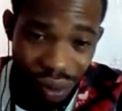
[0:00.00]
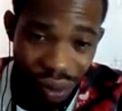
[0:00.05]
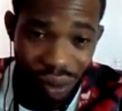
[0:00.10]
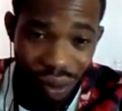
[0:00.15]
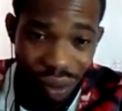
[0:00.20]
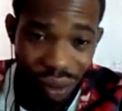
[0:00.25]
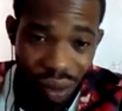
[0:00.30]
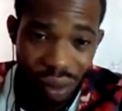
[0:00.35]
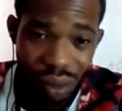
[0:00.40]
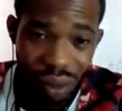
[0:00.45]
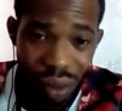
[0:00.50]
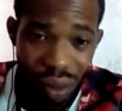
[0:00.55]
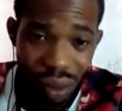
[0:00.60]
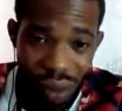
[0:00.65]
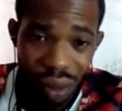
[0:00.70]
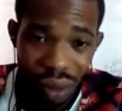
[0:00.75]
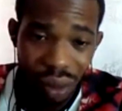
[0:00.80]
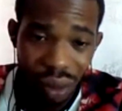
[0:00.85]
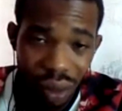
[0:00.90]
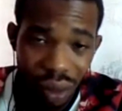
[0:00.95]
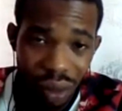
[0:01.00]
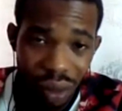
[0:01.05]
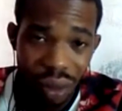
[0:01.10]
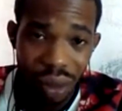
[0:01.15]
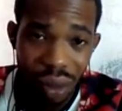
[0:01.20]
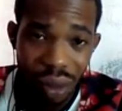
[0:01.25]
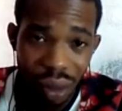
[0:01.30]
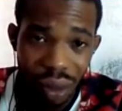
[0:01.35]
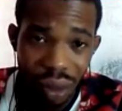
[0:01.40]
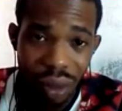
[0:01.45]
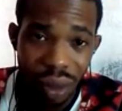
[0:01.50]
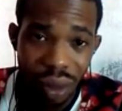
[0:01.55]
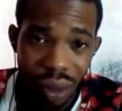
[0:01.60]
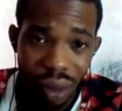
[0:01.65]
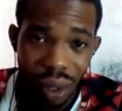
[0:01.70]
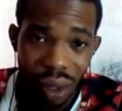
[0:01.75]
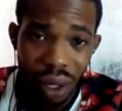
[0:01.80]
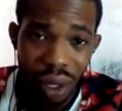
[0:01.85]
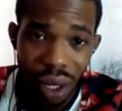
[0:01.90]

Nobody speaks.